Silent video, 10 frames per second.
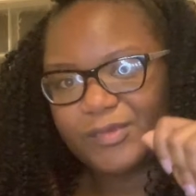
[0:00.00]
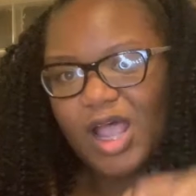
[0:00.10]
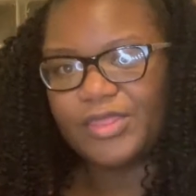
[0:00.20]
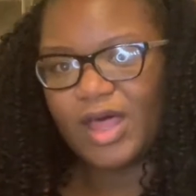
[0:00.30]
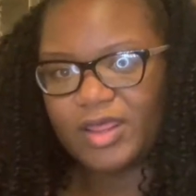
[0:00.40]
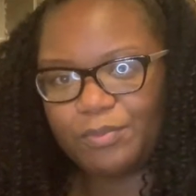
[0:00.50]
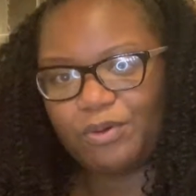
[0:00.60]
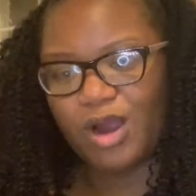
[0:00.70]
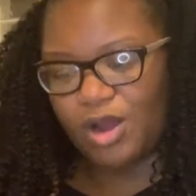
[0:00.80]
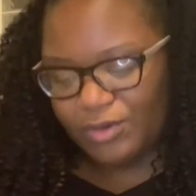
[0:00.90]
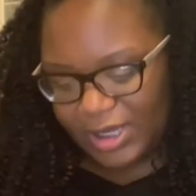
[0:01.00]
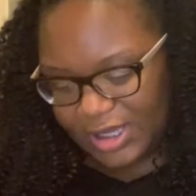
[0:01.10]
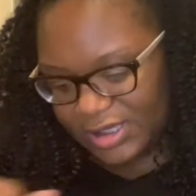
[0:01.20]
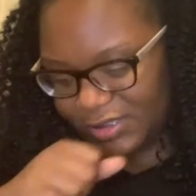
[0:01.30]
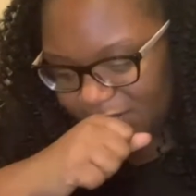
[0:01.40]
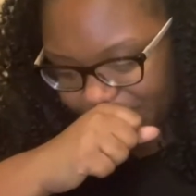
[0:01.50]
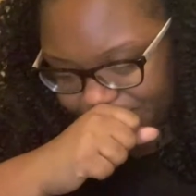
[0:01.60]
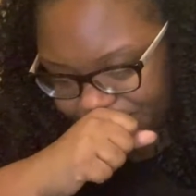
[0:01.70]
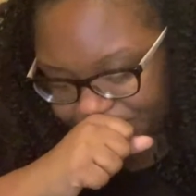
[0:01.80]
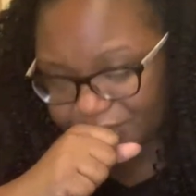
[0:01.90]
Another pro is
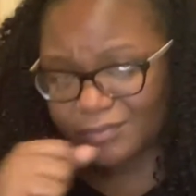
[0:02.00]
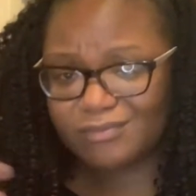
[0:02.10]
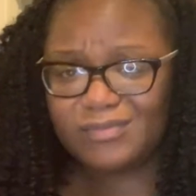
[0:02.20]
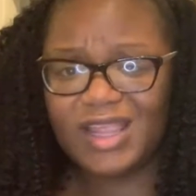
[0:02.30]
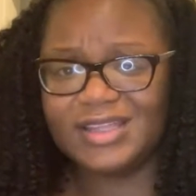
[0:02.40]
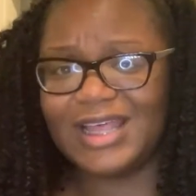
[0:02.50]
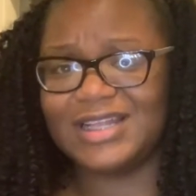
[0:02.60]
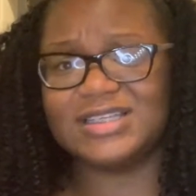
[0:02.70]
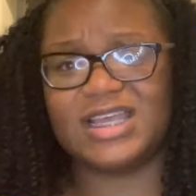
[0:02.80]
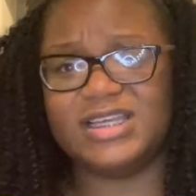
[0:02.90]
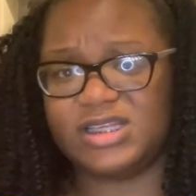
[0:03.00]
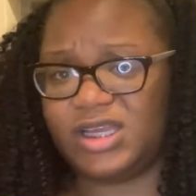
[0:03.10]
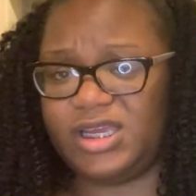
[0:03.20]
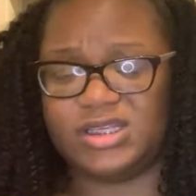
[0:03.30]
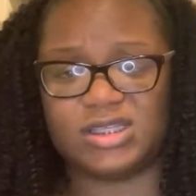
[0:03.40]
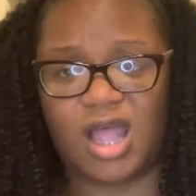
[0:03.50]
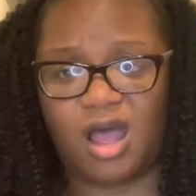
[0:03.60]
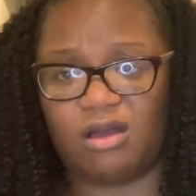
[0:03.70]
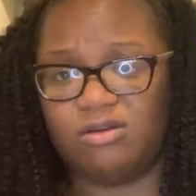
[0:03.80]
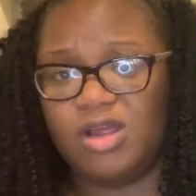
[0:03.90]
that it's easy to
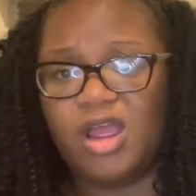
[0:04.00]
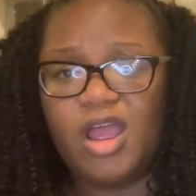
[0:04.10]
install.